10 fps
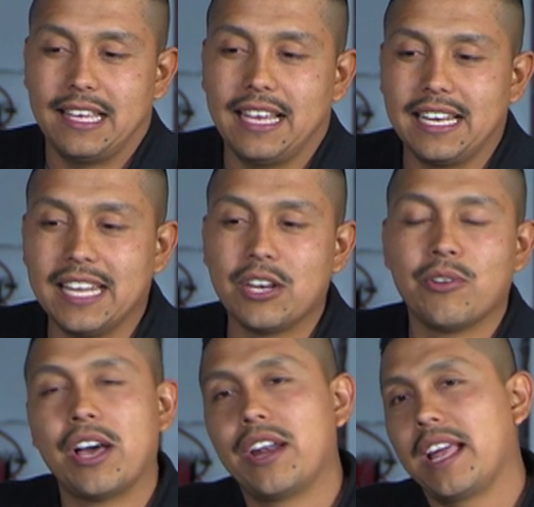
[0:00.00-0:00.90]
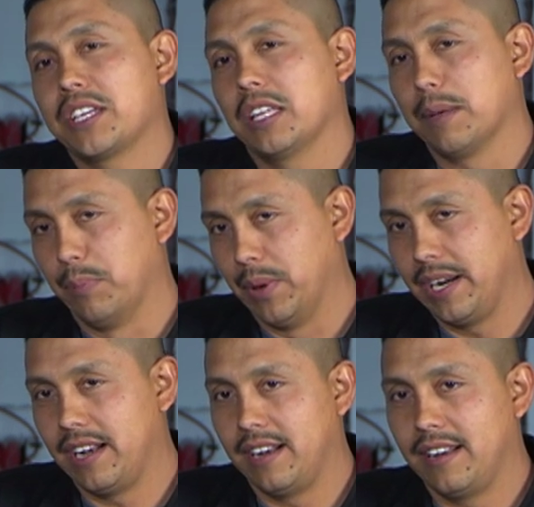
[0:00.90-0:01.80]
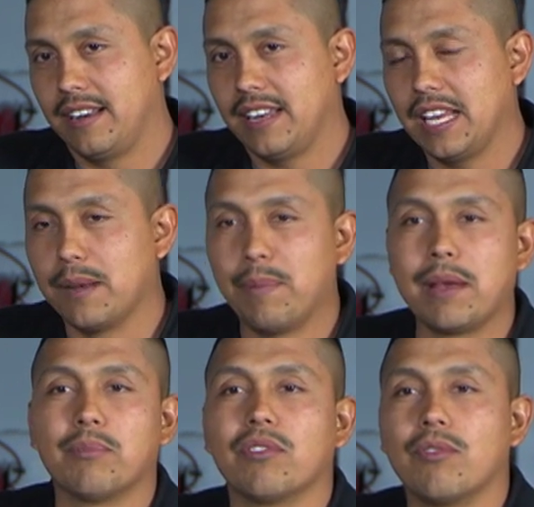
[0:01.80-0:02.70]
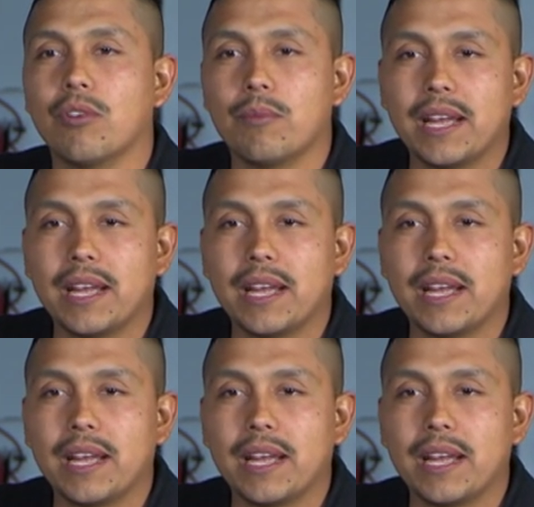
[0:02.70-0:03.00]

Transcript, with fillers: I didn't know how to actually put it in paper form.